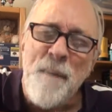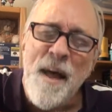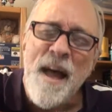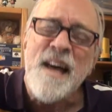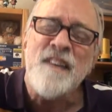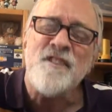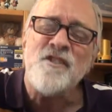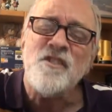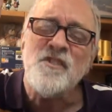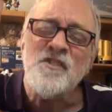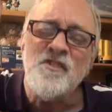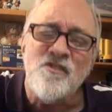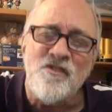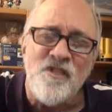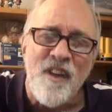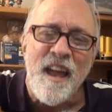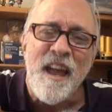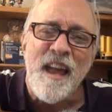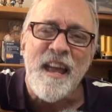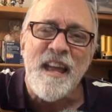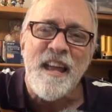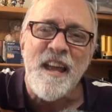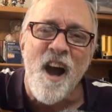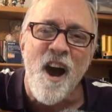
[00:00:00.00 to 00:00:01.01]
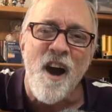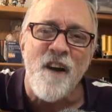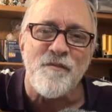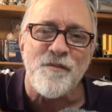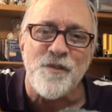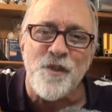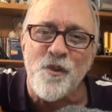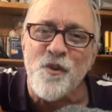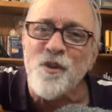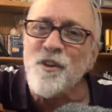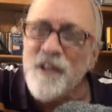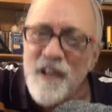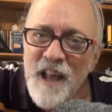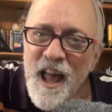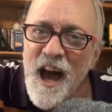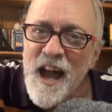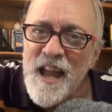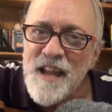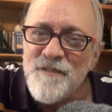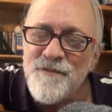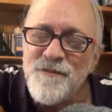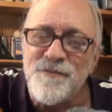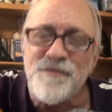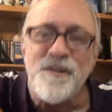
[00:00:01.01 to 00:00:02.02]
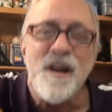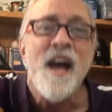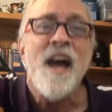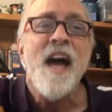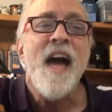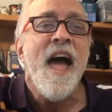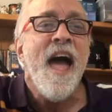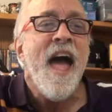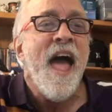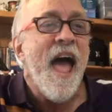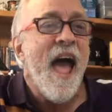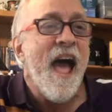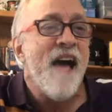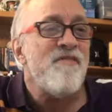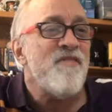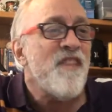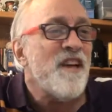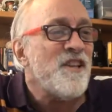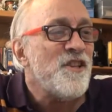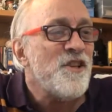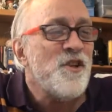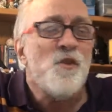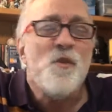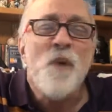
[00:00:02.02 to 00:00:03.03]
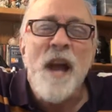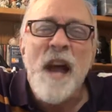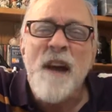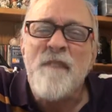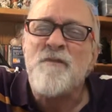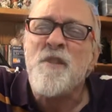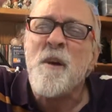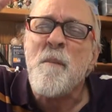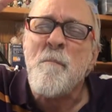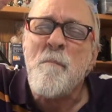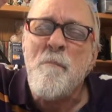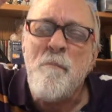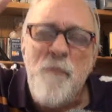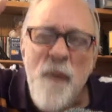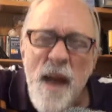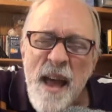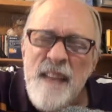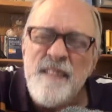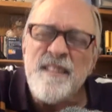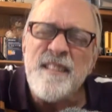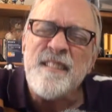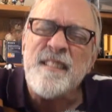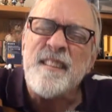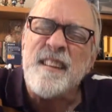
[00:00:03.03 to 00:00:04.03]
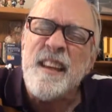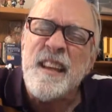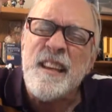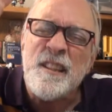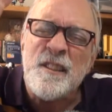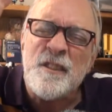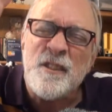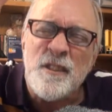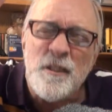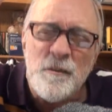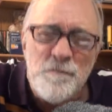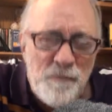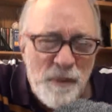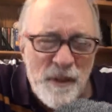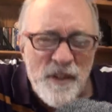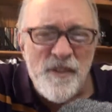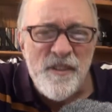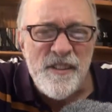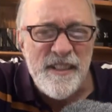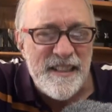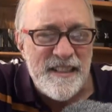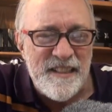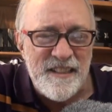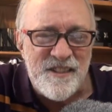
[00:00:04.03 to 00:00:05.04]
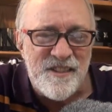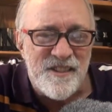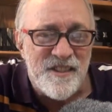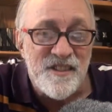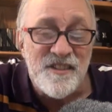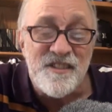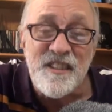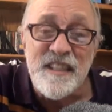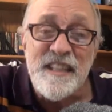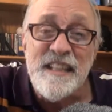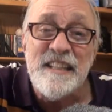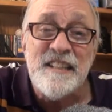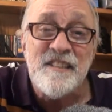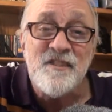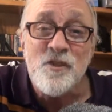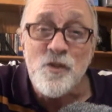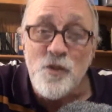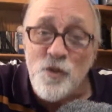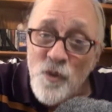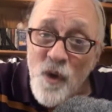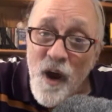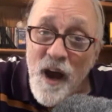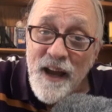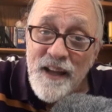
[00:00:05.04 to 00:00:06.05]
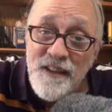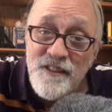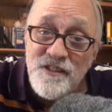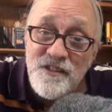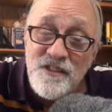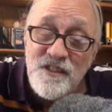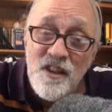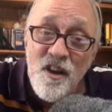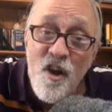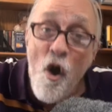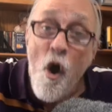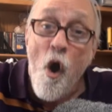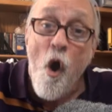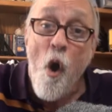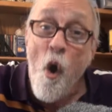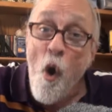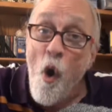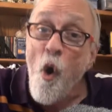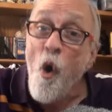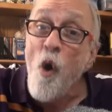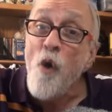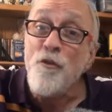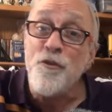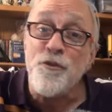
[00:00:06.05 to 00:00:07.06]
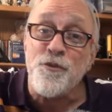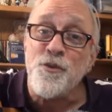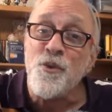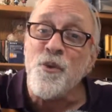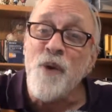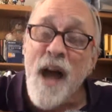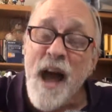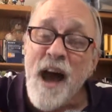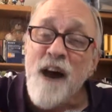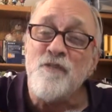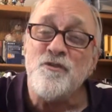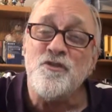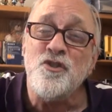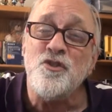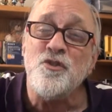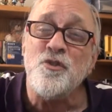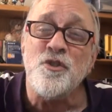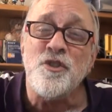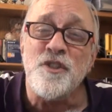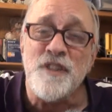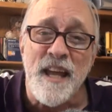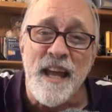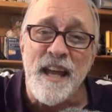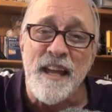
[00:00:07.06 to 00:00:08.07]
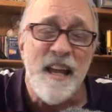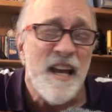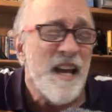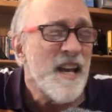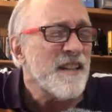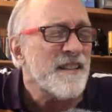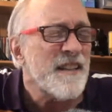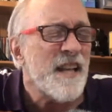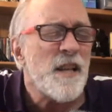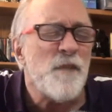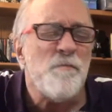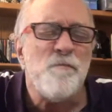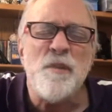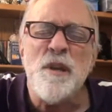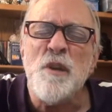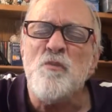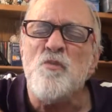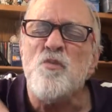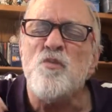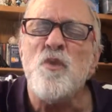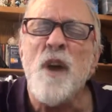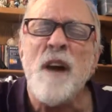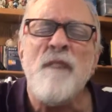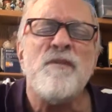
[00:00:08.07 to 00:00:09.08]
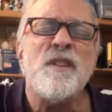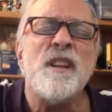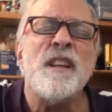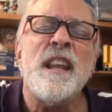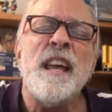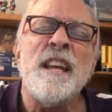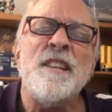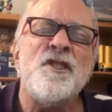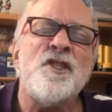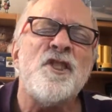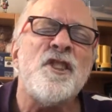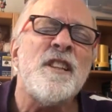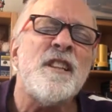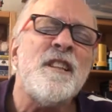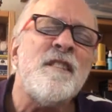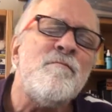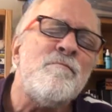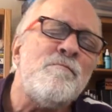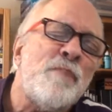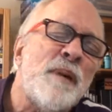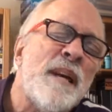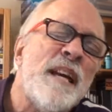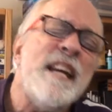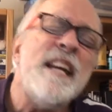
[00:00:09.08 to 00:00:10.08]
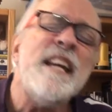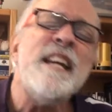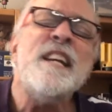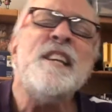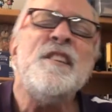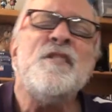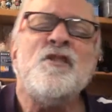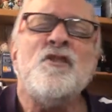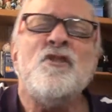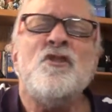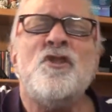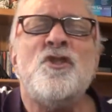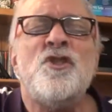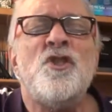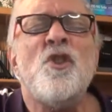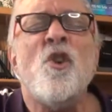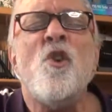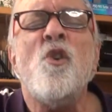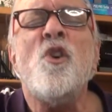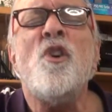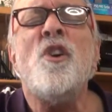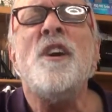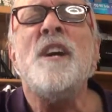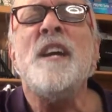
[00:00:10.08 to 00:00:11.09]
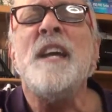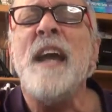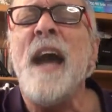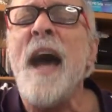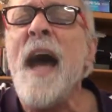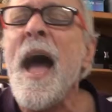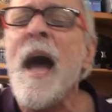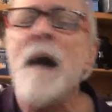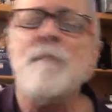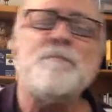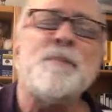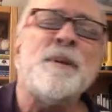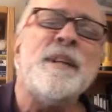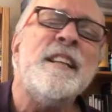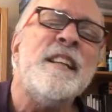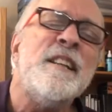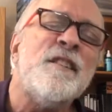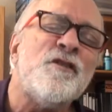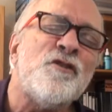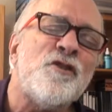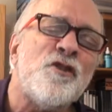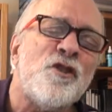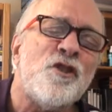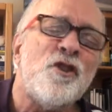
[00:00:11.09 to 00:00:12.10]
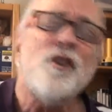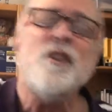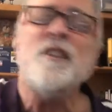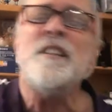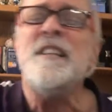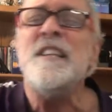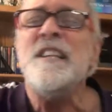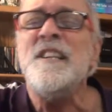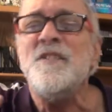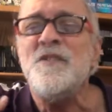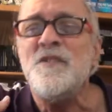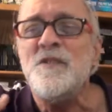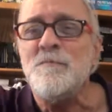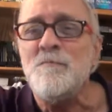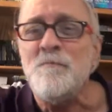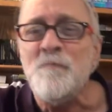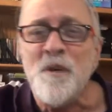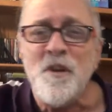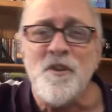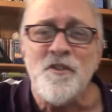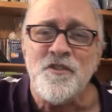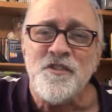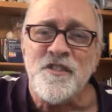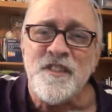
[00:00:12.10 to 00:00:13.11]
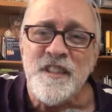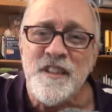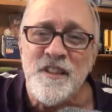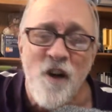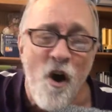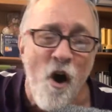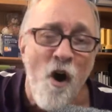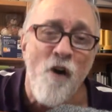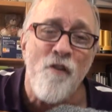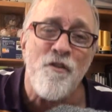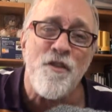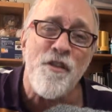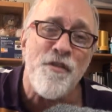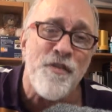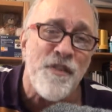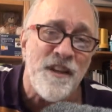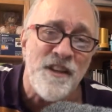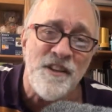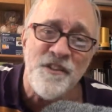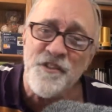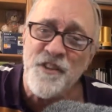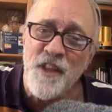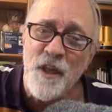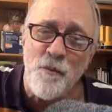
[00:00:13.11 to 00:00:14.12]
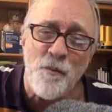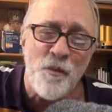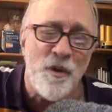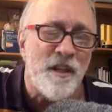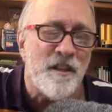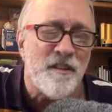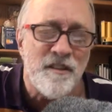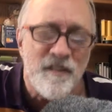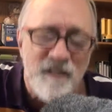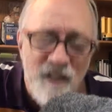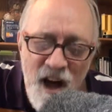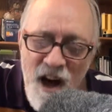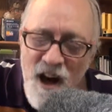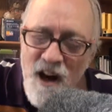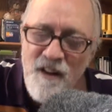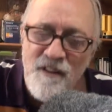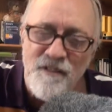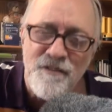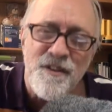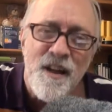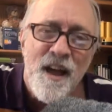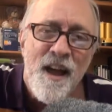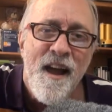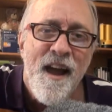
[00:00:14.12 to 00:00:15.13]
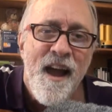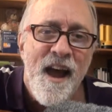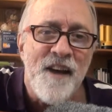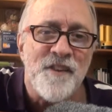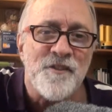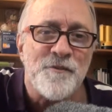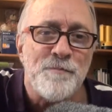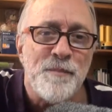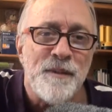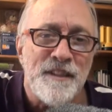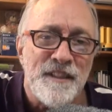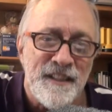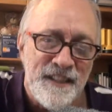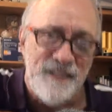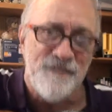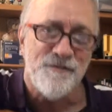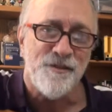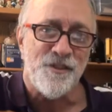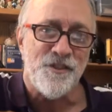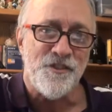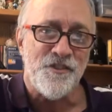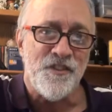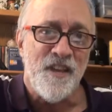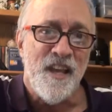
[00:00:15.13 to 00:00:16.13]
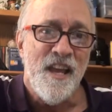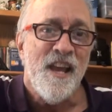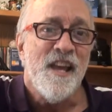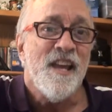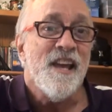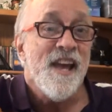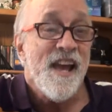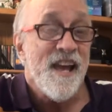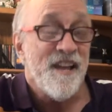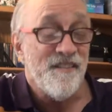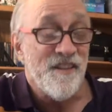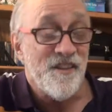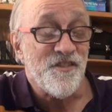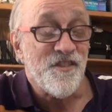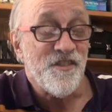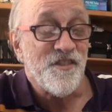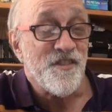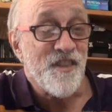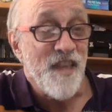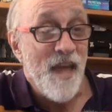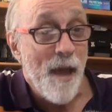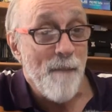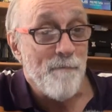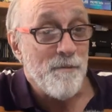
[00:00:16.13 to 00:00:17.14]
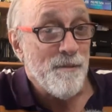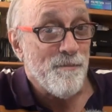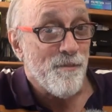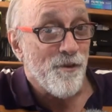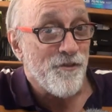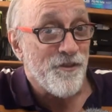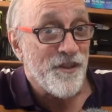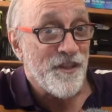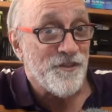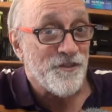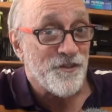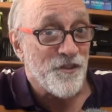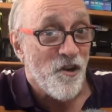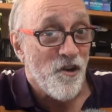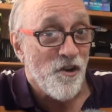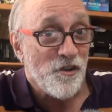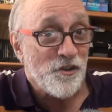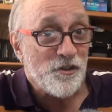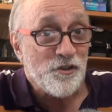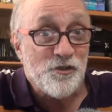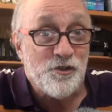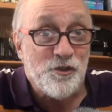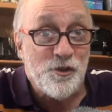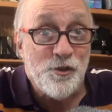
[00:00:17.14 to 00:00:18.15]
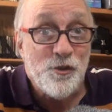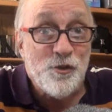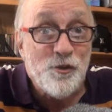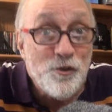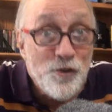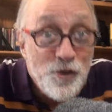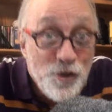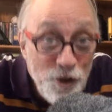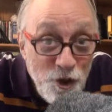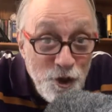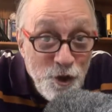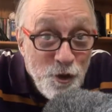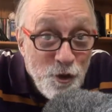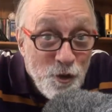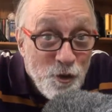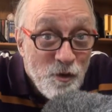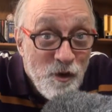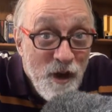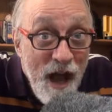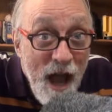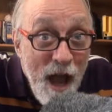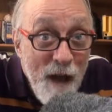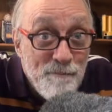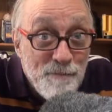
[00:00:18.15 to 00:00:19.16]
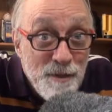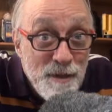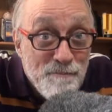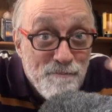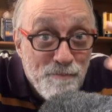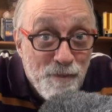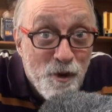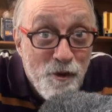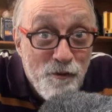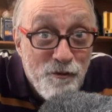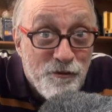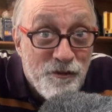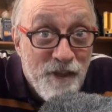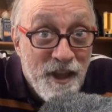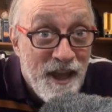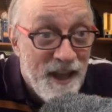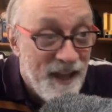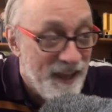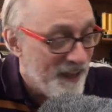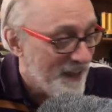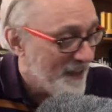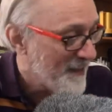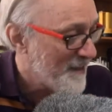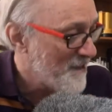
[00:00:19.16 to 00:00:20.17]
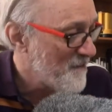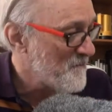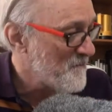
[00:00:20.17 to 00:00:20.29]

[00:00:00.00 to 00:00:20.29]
best day of your life and that you have the best experiences in Christ all throughout your day. Let it be revelation, peace, joy, happiness, goodness, mercy, all the things that we love as believers. And this is the happy birthday song to you. Happy birthday.